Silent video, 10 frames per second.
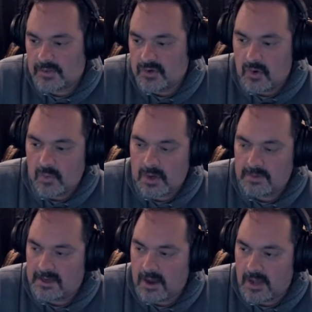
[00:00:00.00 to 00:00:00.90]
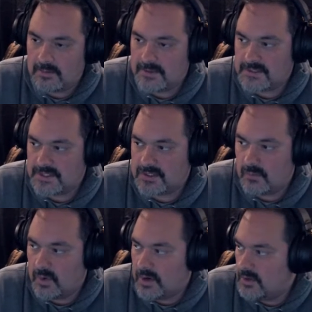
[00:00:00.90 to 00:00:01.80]
you don't want to be caught in a
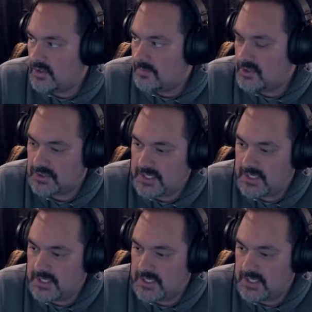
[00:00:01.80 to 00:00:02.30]
position where you put